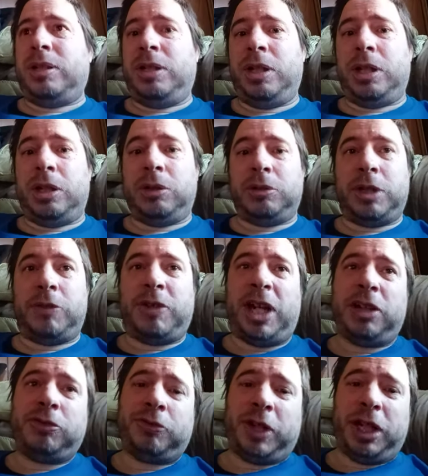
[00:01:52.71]
You know, they've
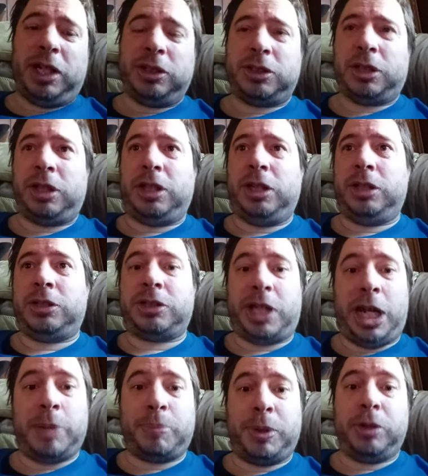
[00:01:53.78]
had fans in
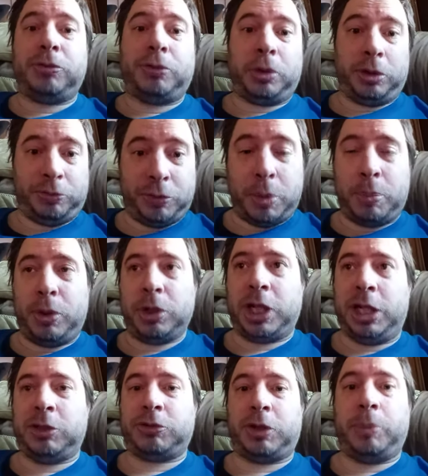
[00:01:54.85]
Tampa for the football
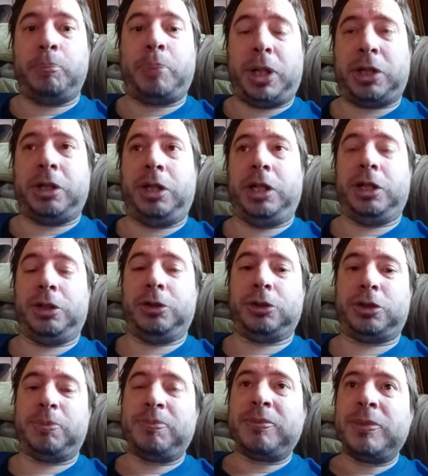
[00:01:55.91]
games for the
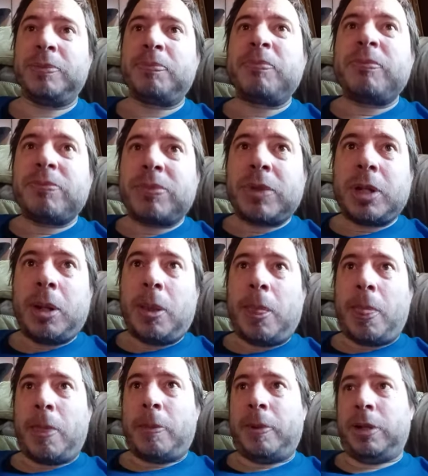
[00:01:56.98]
Buccaneers.
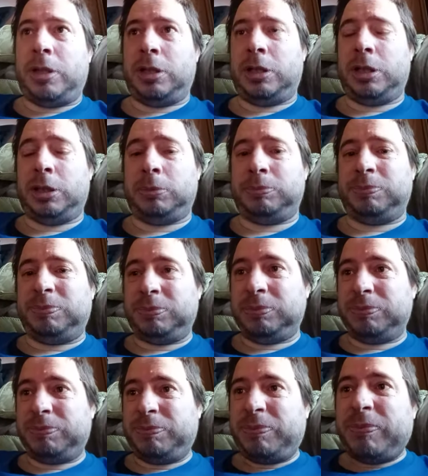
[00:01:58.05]
Um,
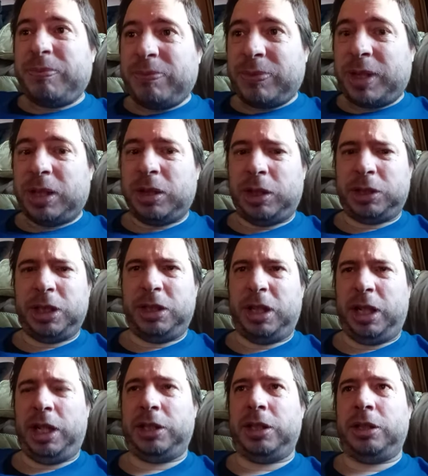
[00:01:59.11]
you know, I think
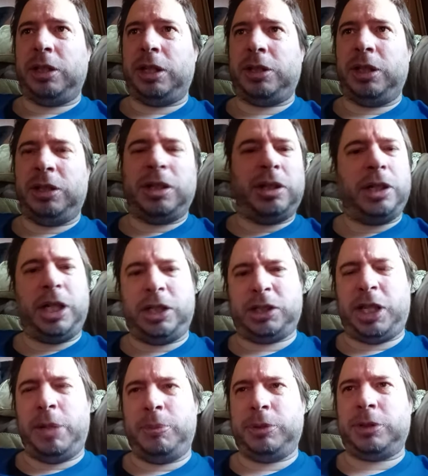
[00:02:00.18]
they had. The, I think the
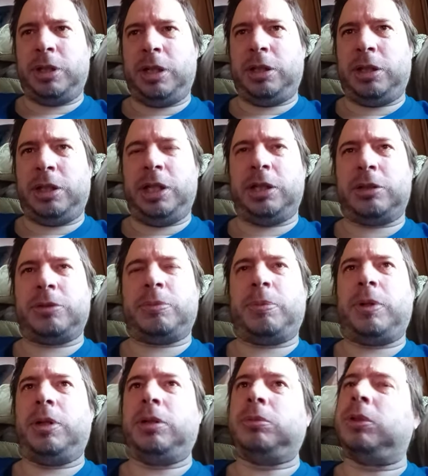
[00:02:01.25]
last game was the last.
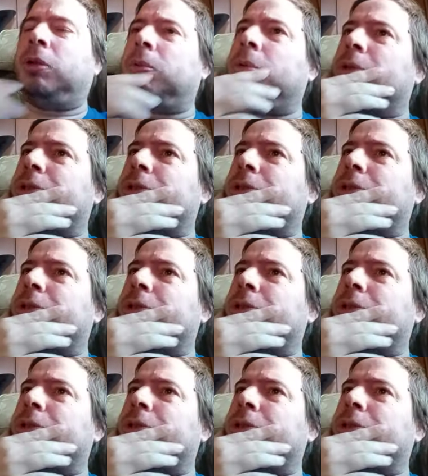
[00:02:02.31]
Uh, no, it